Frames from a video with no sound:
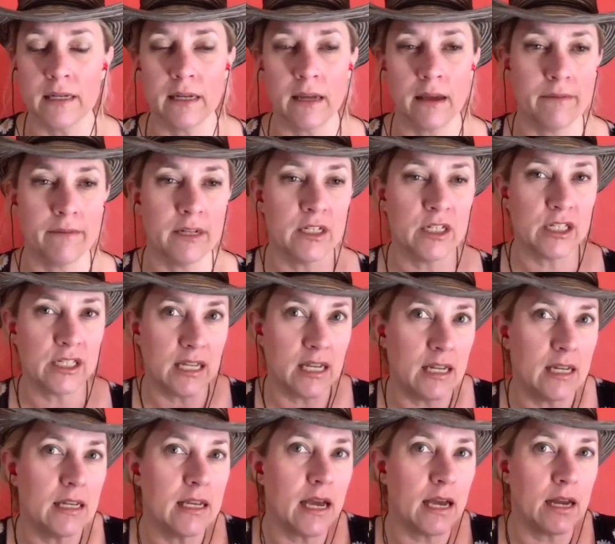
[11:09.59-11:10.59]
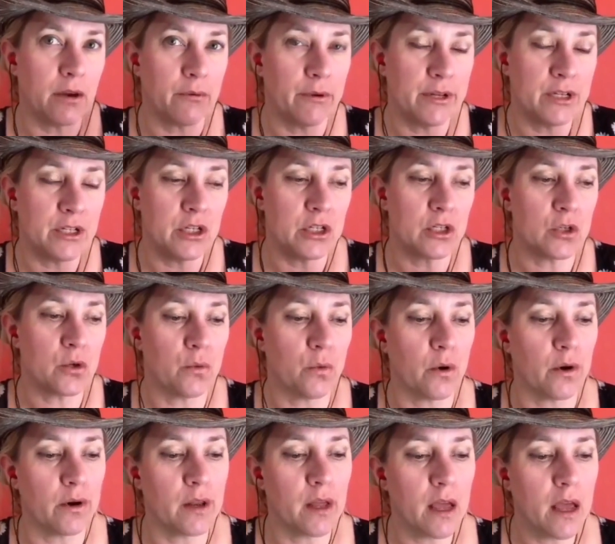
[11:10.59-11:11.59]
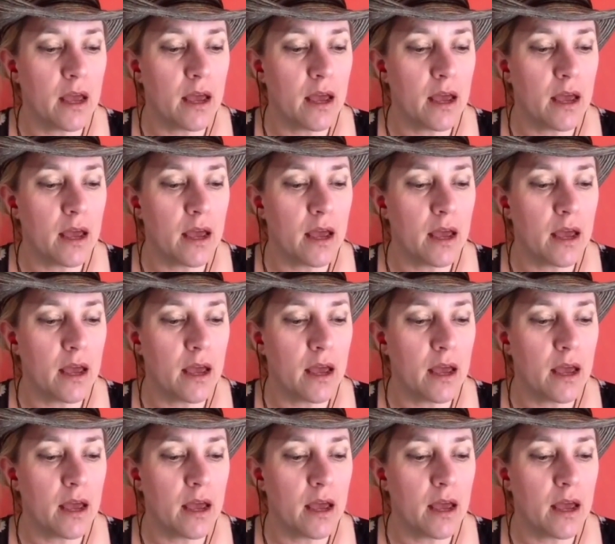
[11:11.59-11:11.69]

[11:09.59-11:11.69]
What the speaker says: to have each scene kind of reaching toward.